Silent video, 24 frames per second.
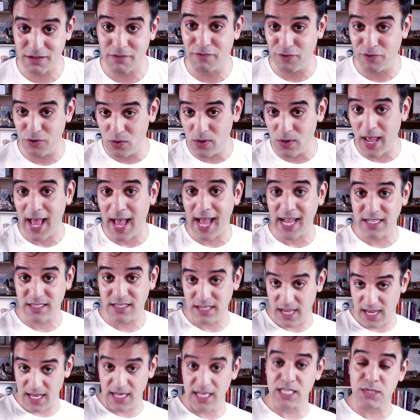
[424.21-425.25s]
food hacks,
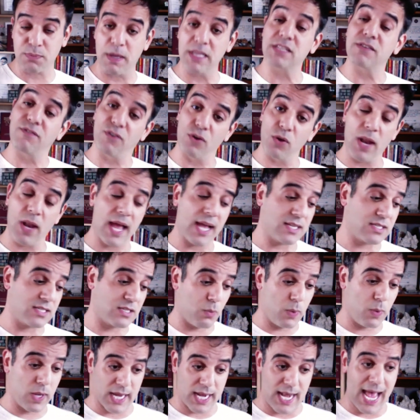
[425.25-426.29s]
inexpensive food hacks that
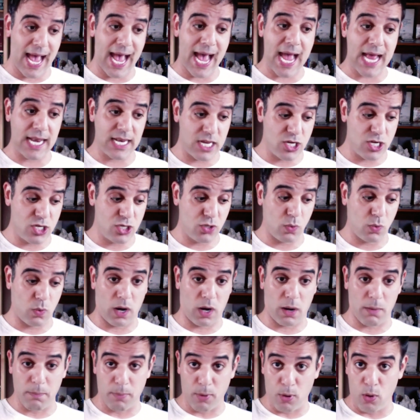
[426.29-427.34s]
we can add into
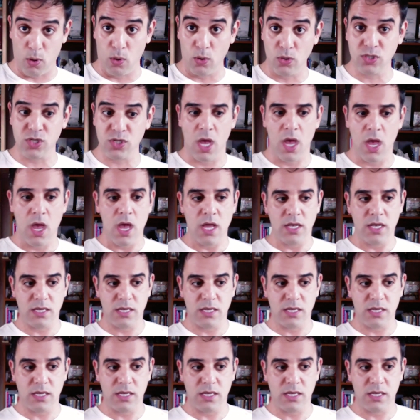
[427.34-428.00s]
our bowls